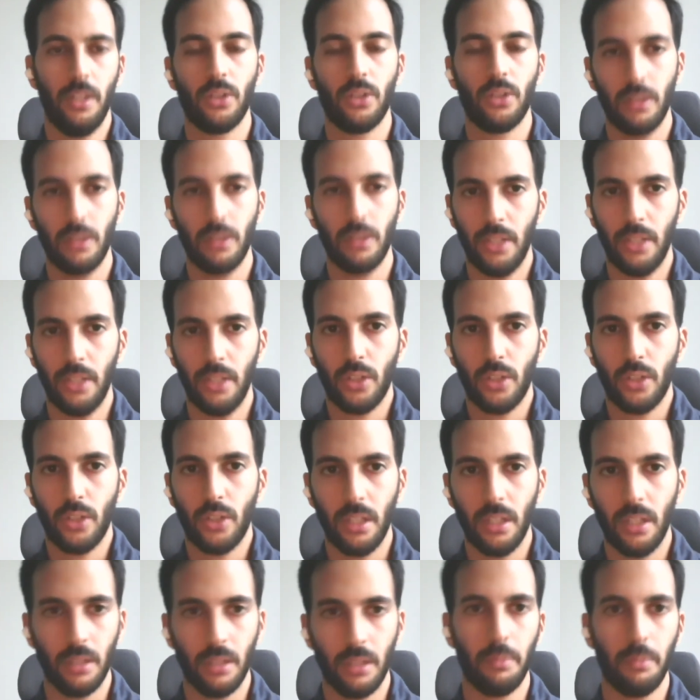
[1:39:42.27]

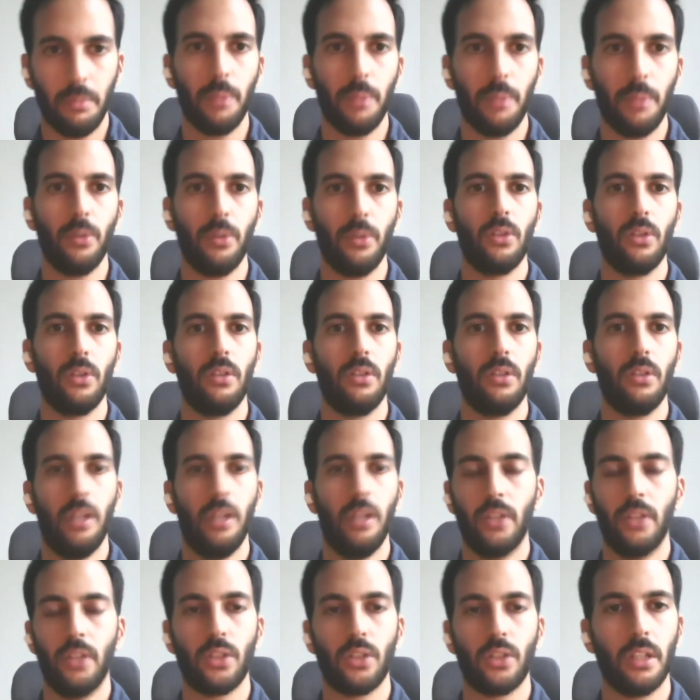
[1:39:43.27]
educating people,
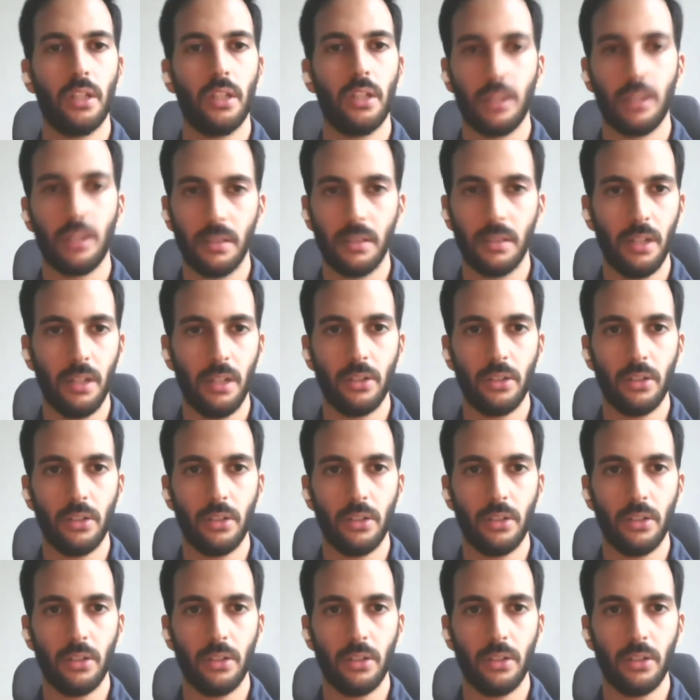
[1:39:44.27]
educating designers